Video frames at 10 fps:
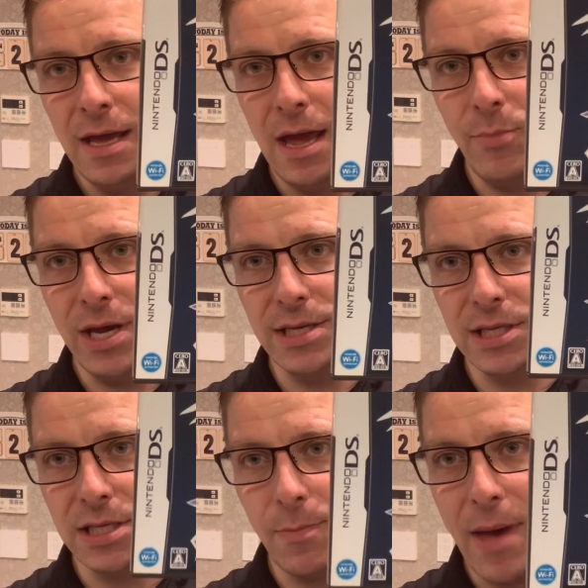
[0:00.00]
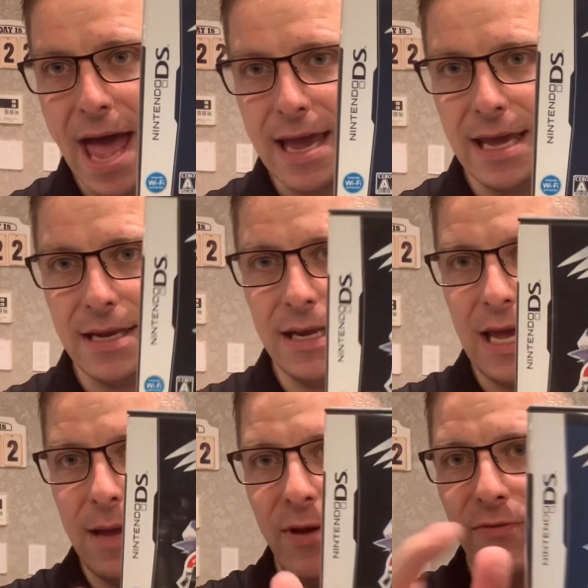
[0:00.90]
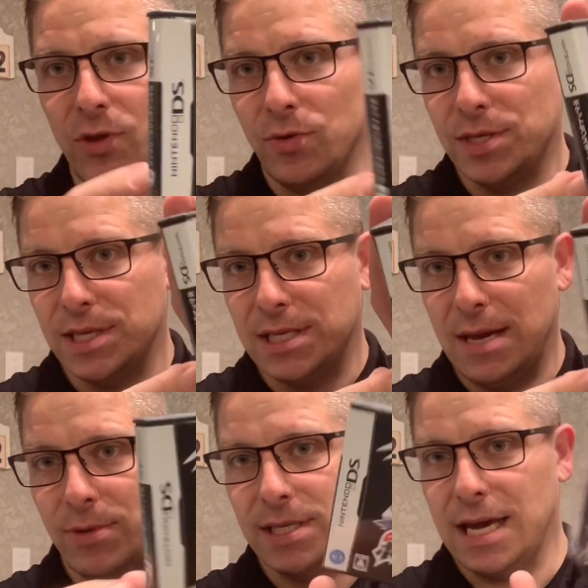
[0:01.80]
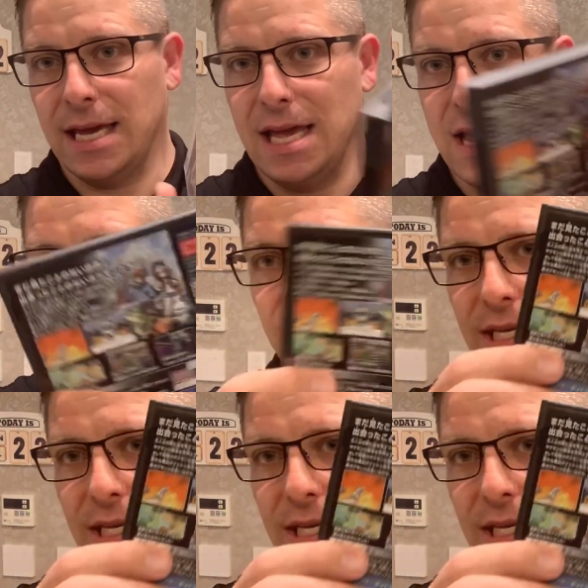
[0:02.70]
And because it's a pack-in game, even though it's the same exact game, it